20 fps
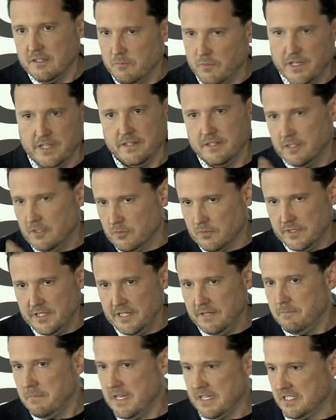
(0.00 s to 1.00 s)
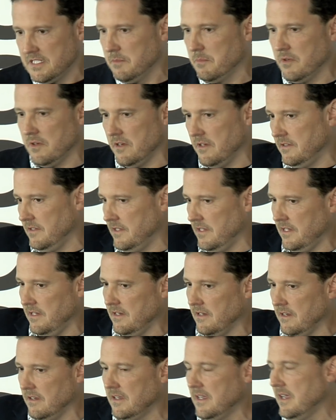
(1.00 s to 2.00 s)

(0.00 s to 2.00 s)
and we can agree based upon the